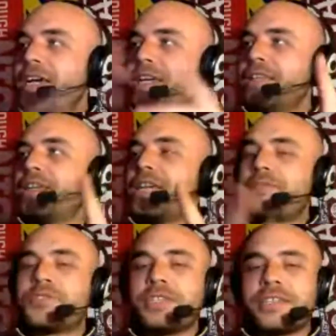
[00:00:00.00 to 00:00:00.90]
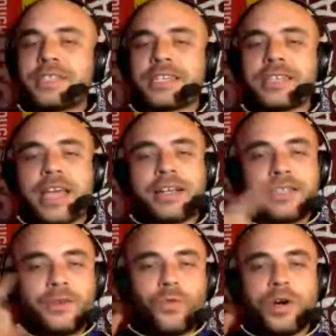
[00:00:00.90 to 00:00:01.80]
LAFC is exactly
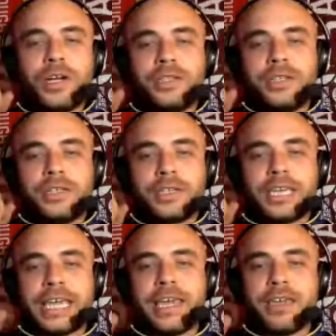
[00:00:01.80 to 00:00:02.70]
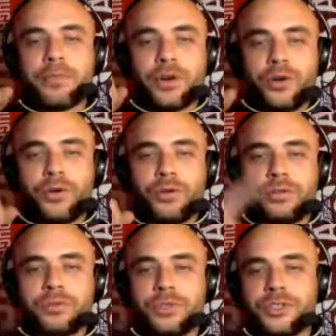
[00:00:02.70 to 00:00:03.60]
1 game old,
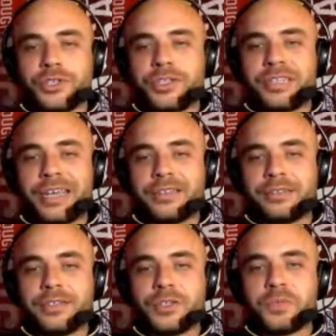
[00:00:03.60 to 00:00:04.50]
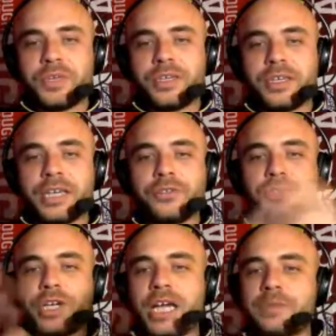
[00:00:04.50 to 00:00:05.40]
which is technically speaking, I know you
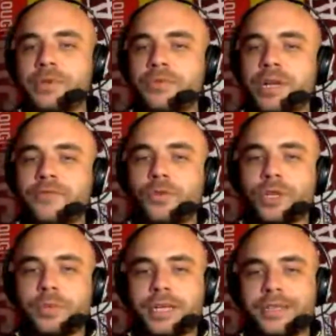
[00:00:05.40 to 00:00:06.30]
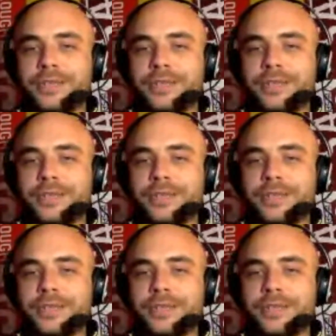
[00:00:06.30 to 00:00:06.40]
guys have been around for what, about a